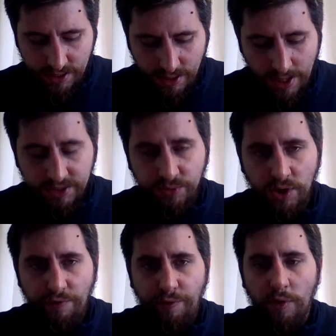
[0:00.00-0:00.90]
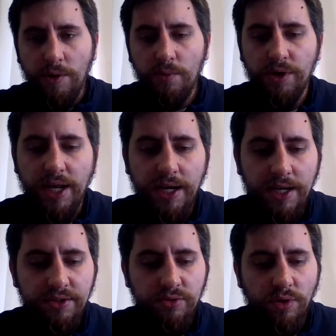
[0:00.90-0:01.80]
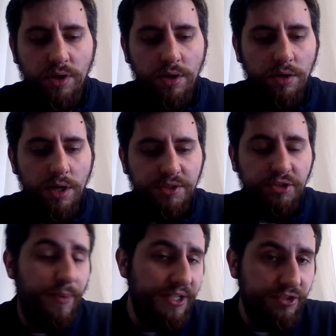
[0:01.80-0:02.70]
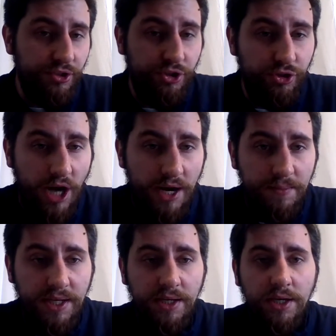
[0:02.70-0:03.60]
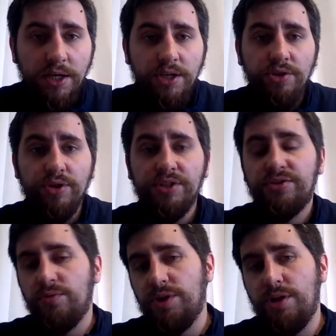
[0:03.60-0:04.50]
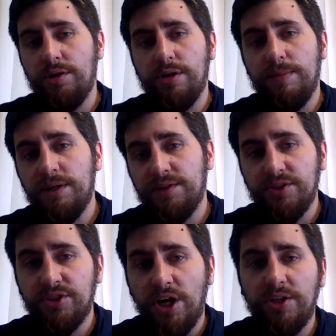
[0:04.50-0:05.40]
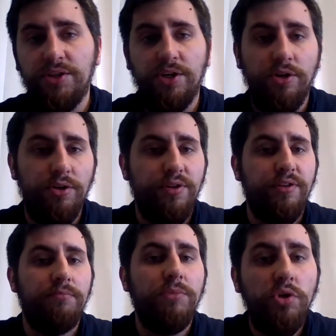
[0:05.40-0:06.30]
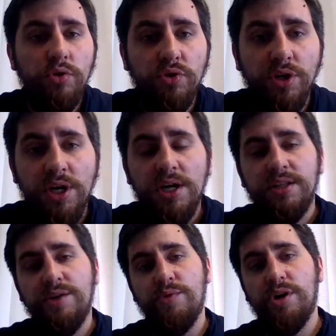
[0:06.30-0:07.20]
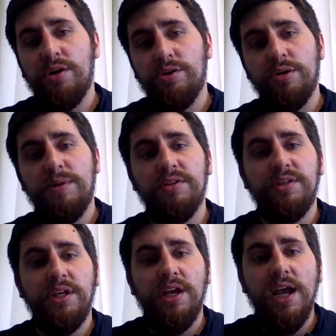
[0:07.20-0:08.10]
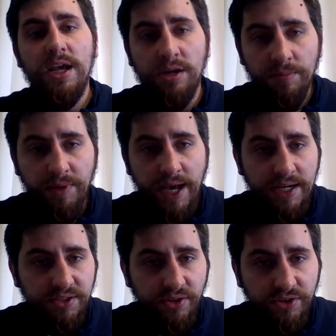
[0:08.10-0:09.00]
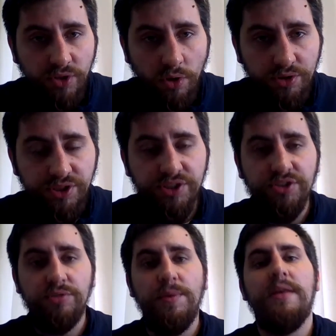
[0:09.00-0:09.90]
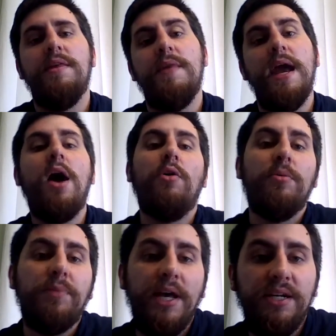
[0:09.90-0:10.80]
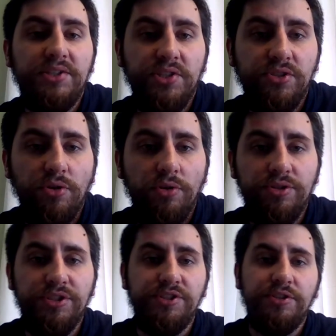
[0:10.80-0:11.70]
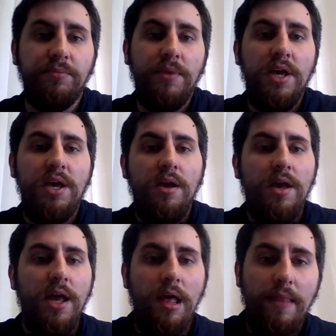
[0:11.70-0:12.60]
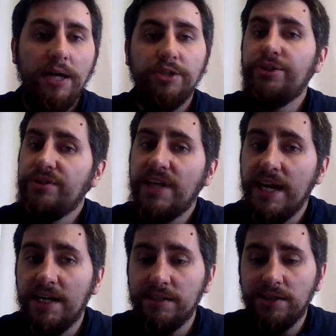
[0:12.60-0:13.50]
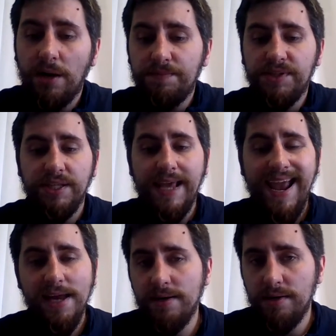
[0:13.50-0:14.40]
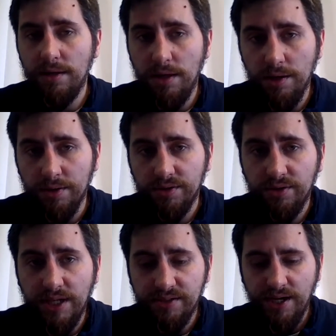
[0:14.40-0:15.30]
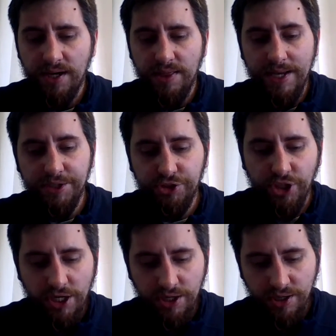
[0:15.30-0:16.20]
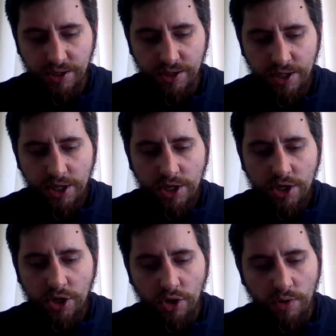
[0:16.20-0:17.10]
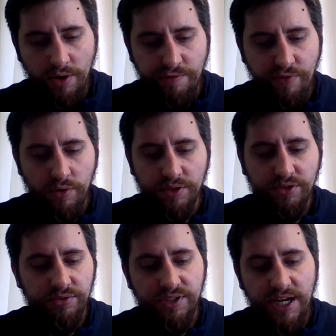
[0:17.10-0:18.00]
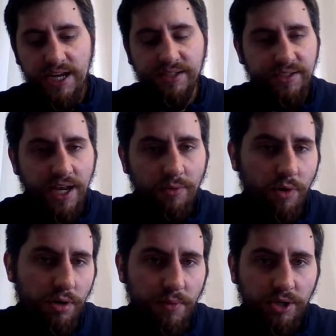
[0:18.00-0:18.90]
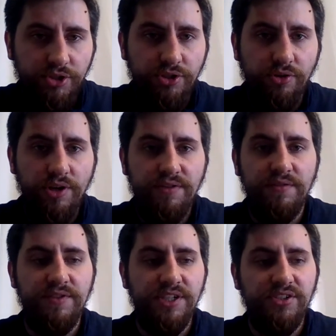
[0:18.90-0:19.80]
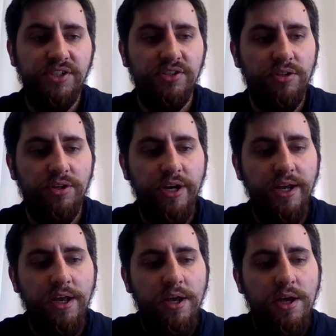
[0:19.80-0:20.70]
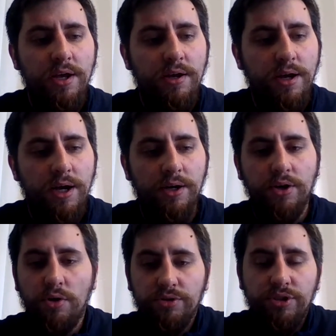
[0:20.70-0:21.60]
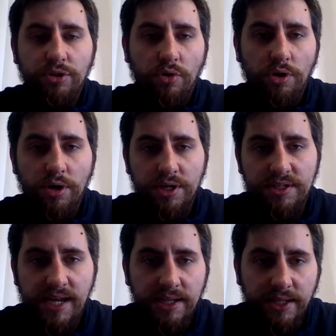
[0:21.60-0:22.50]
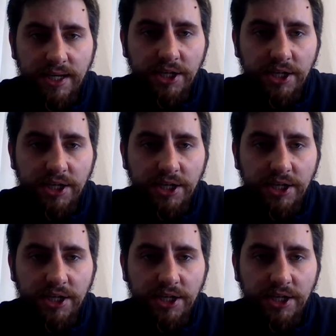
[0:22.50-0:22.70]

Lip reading: As we go forward, we're getting into our space and astronomy unit. So we're going to learn about the sun, the earth, the moon. Then we're going to learn about the inner planets of the solar system and the outer planets of the solar system. And that should take us up to the end of the year. So that's kind of the agenda going forward. So today is day 1, March 30th of distance learning. Go to your daily